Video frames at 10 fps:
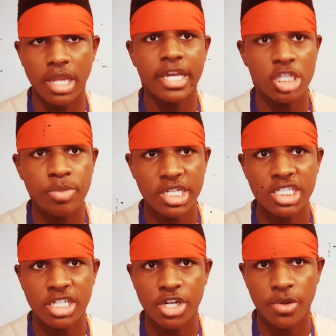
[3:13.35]

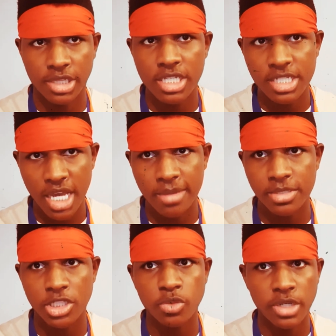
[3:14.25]
especially during these times
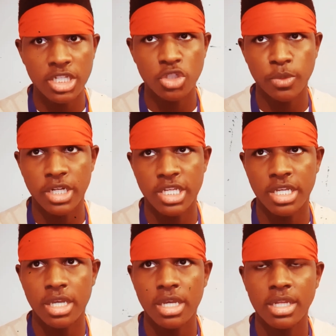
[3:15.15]
of 2020,